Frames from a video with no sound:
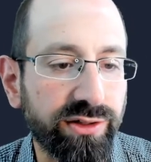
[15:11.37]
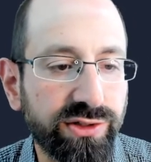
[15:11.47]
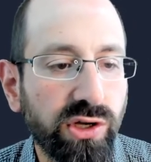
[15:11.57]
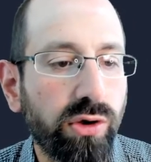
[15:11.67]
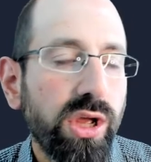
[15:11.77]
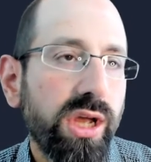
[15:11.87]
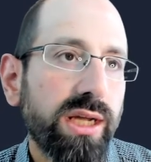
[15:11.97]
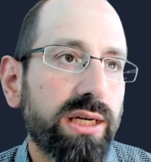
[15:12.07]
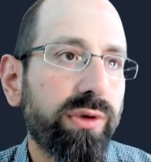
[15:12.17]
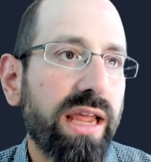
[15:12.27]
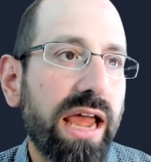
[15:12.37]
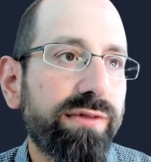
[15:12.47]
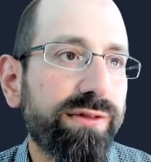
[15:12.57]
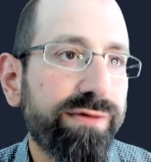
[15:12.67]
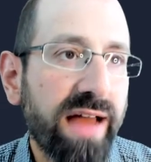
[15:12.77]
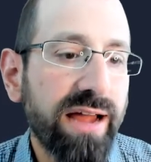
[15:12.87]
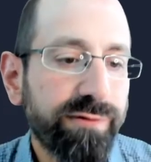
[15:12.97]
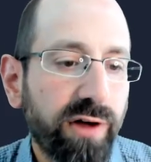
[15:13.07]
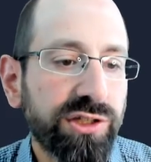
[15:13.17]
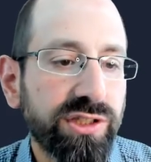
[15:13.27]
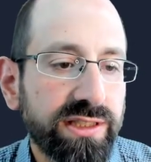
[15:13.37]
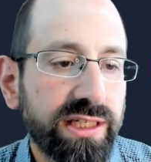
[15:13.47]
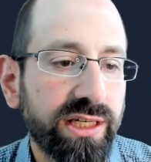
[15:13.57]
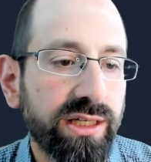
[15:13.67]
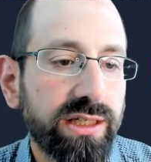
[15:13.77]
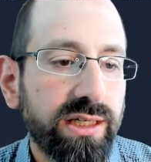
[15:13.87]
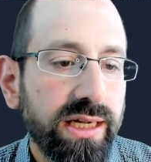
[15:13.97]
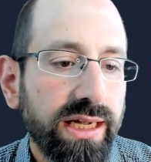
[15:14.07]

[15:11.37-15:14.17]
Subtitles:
So, we have the 5 functions here.